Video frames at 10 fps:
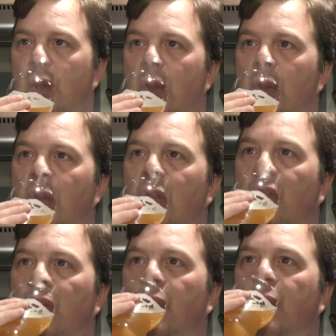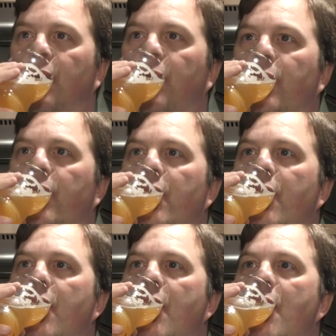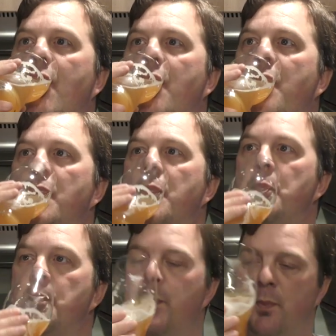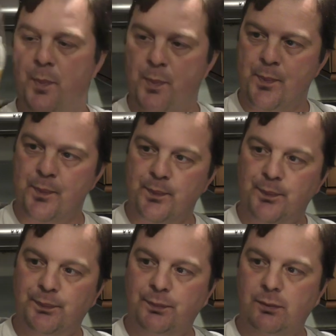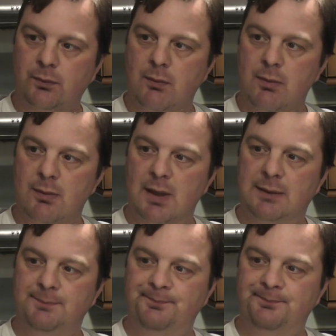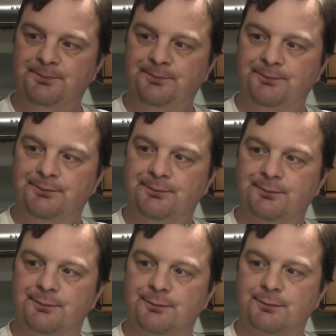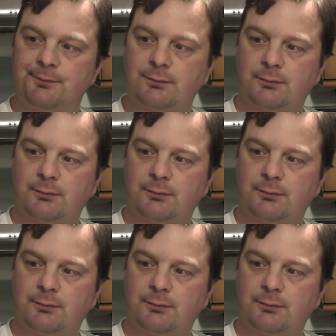No one is speaking in this clip.